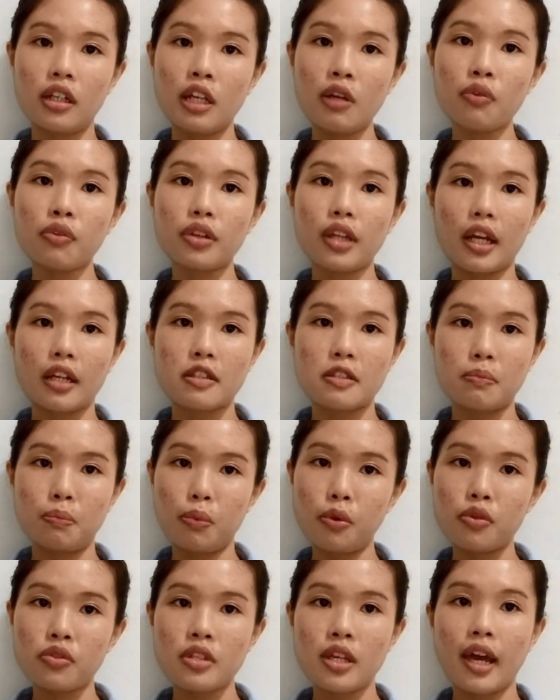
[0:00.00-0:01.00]
new
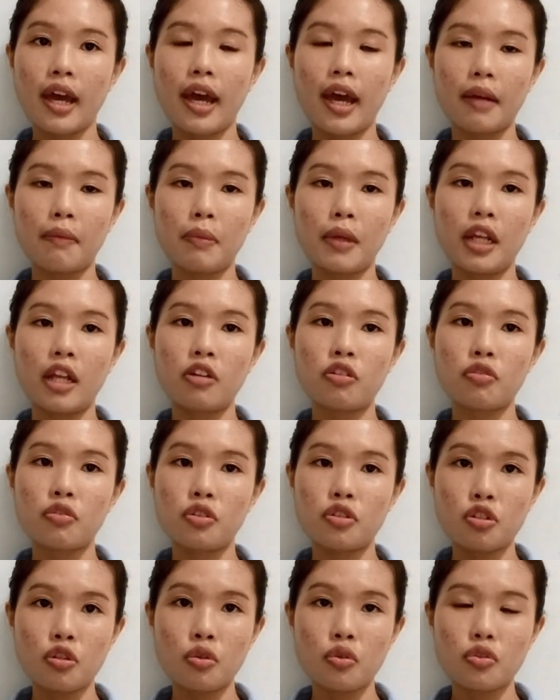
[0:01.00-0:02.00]
textbooks had been
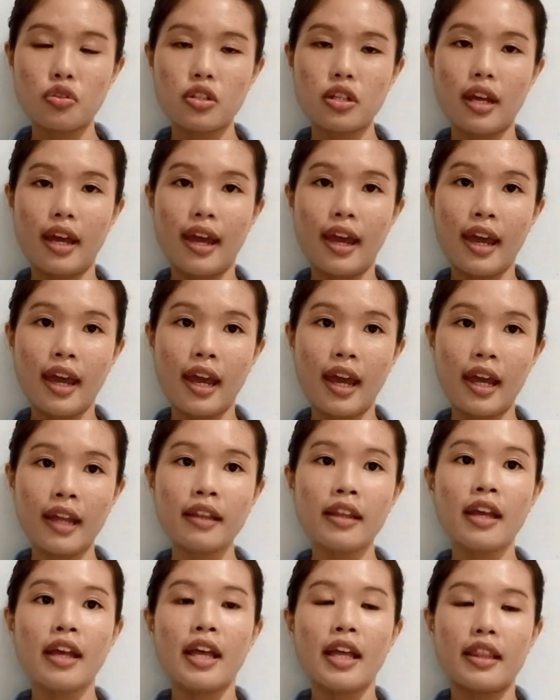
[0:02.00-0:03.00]
introduced and